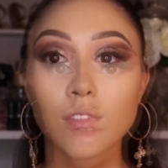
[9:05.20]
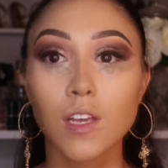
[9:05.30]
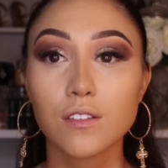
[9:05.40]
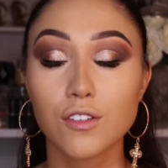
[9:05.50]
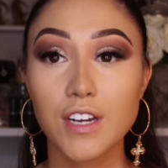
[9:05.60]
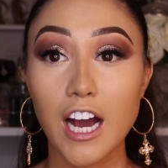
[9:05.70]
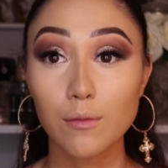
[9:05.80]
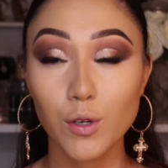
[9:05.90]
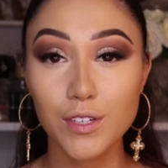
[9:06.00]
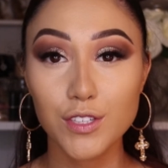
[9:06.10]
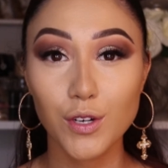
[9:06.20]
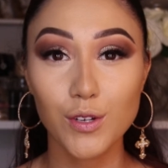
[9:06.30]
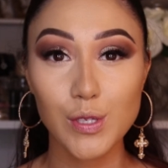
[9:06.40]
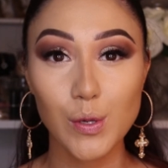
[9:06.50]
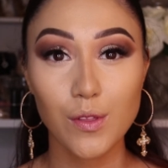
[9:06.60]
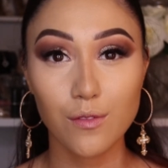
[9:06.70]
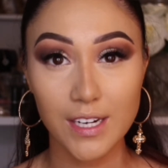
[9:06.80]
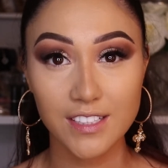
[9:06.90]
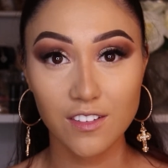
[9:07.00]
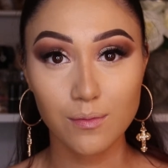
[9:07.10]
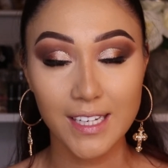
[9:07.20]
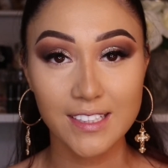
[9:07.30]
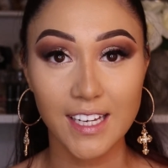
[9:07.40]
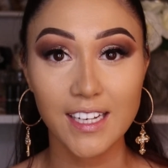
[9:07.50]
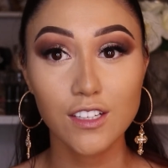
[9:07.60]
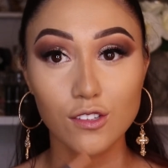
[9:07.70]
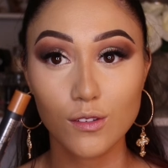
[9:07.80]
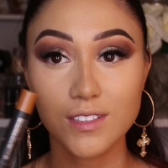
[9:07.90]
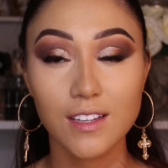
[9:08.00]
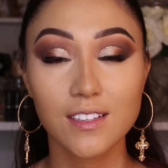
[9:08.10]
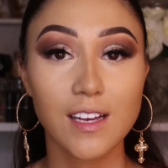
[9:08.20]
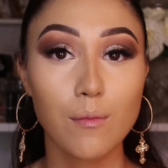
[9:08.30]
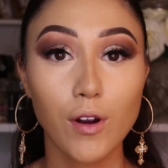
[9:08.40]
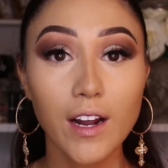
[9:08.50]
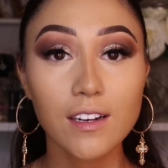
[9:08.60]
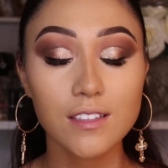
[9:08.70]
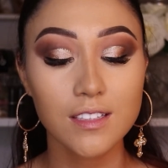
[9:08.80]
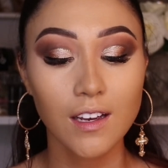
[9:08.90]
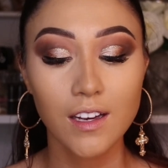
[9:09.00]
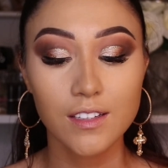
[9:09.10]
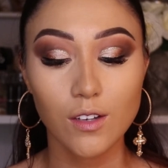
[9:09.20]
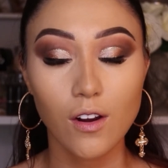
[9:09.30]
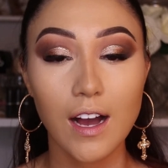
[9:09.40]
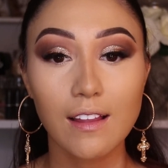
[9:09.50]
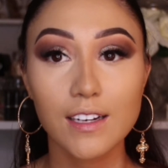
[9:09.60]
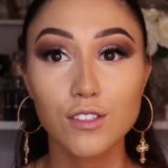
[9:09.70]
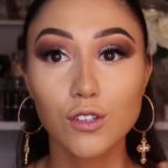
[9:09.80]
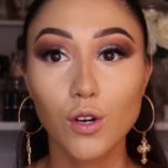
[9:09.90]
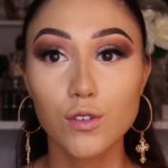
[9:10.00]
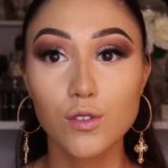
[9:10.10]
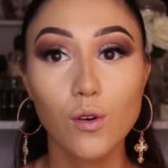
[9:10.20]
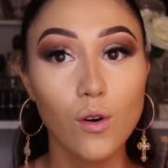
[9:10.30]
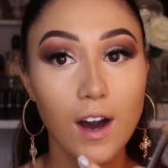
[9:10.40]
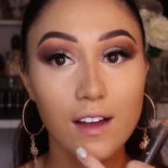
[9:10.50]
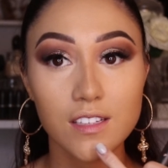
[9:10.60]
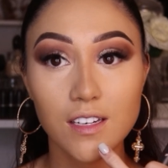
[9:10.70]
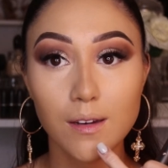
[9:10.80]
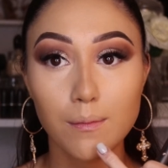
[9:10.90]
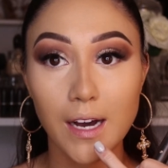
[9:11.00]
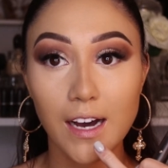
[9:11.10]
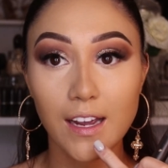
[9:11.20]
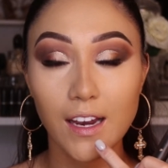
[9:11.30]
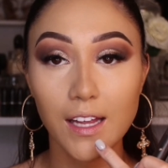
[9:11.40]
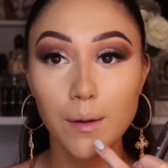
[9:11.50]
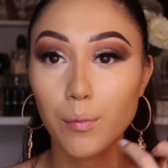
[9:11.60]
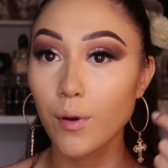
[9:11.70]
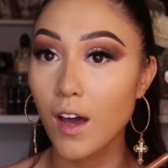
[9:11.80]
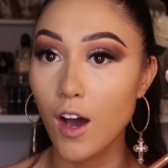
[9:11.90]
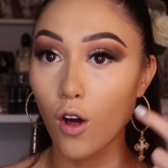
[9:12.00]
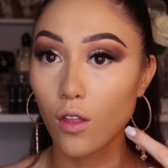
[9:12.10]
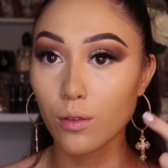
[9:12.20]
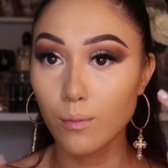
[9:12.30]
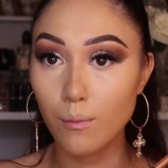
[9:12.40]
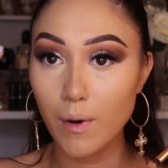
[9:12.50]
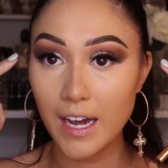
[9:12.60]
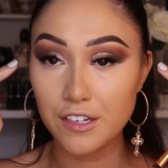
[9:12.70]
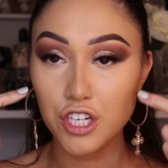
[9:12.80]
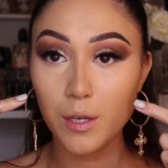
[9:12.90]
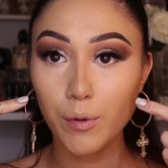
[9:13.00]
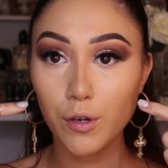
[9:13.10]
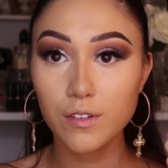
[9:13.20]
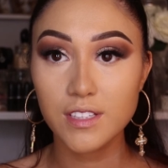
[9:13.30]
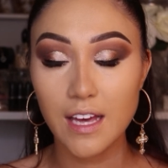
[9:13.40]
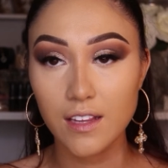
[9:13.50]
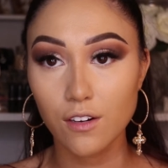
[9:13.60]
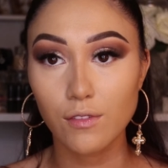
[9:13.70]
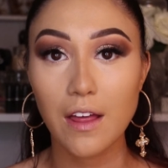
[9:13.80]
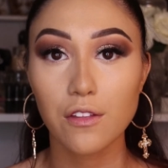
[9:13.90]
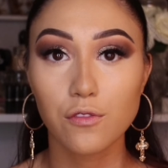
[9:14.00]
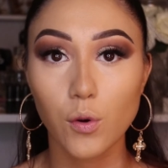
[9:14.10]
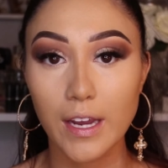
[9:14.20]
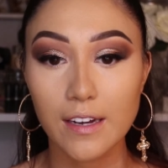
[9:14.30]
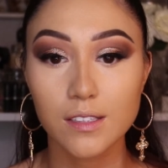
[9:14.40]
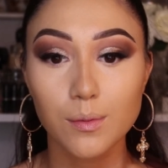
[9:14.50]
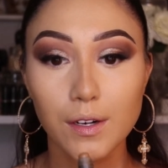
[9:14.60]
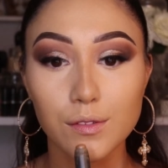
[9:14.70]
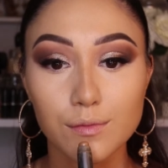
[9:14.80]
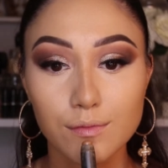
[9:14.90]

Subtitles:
so now I'm going to contour the rest of my skin using the same product. So I like to contour under my lip, on my cheekbones, and then around the forehead as well.